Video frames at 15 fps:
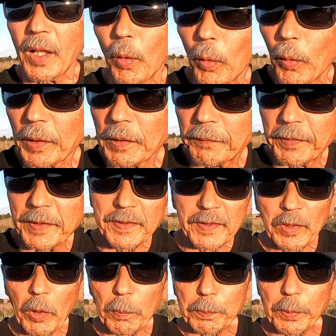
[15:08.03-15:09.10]
or if it's
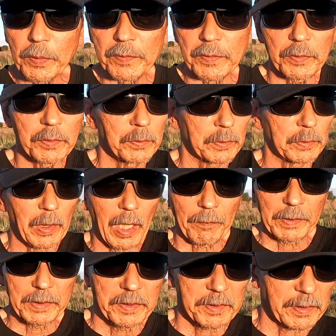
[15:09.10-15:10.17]
not books you you have
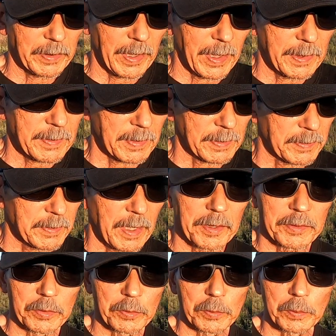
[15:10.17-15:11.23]
an internet and
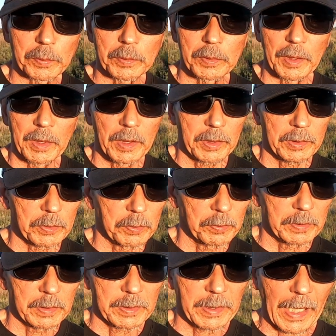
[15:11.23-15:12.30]
then you you
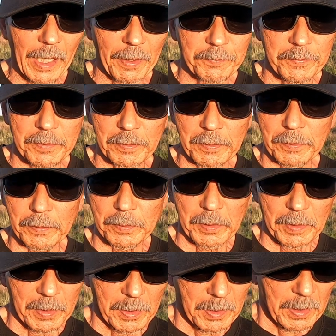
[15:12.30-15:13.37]
really have to
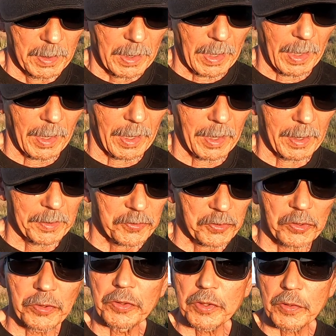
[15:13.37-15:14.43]
uh,
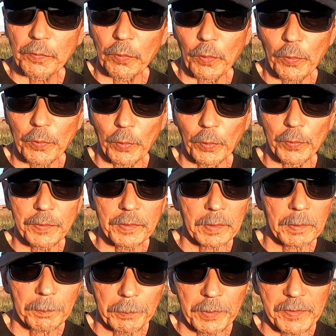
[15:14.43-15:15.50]
search for those
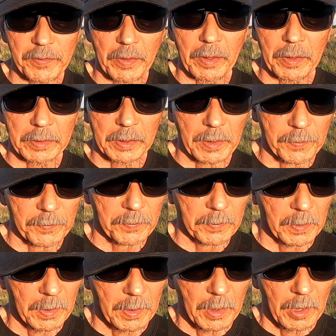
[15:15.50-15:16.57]
miscellaneous
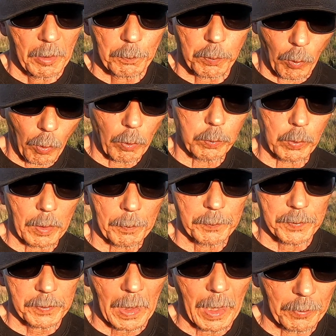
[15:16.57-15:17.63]

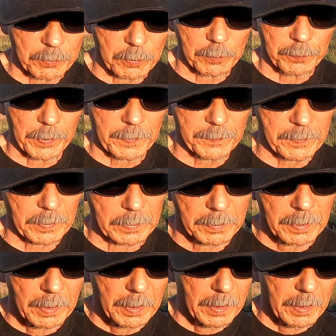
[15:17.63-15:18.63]
problems how to fix it